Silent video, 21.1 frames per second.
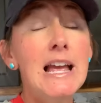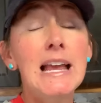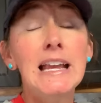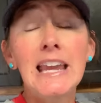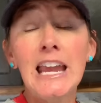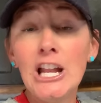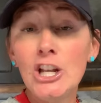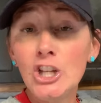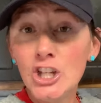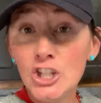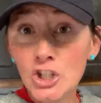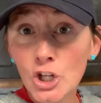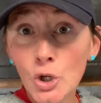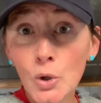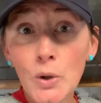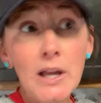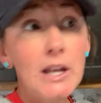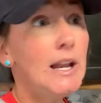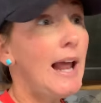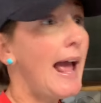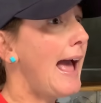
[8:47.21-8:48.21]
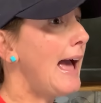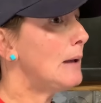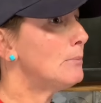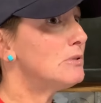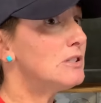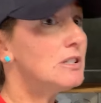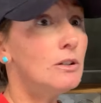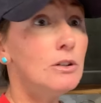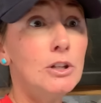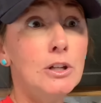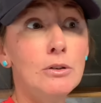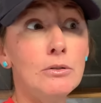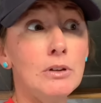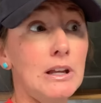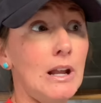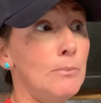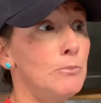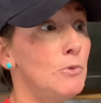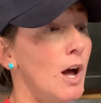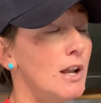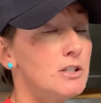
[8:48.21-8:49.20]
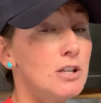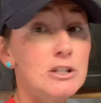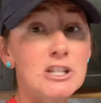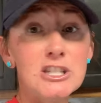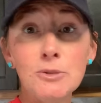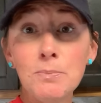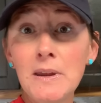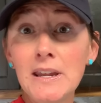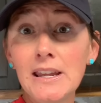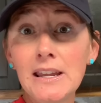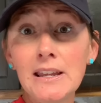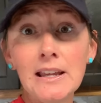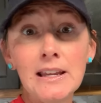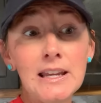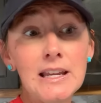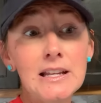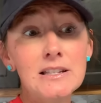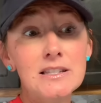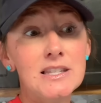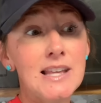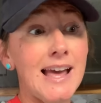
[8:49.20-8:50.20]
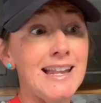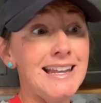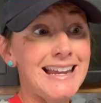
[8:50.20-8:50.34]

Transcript: Can you do it? Absolutely. I'm not speaking against that.